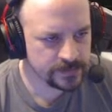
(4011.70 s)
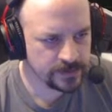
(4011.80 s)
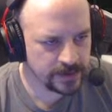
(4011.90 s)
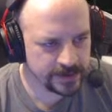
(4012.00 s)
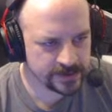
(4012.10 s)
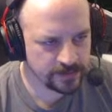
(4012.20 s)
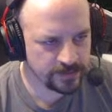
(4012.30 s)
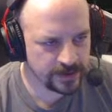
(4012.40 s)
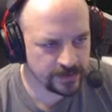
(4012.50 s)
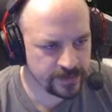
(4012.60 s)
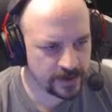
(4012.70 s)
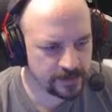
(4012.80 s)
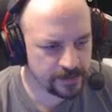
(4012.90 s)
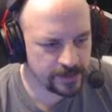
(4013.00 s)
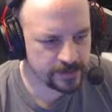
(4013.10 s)
Like, these are
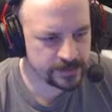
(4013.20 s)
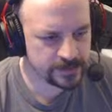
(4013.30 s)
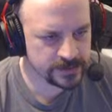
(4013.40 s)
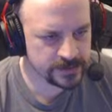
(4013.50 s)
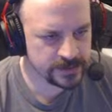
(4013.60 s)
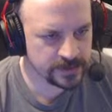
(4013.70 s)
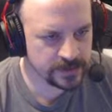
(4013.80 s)
rigified bones.